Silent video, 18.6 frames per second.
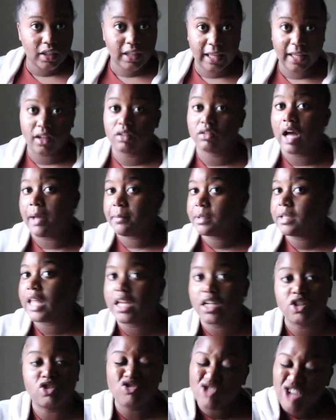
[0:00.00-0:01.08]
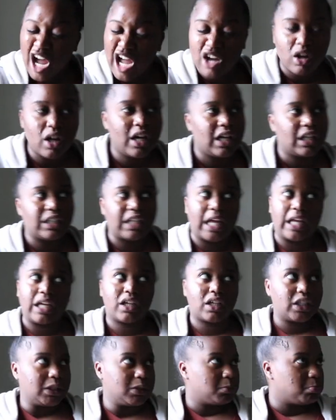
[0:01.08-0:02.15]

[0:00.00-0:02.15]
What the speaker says: like, I mean, like, child, like,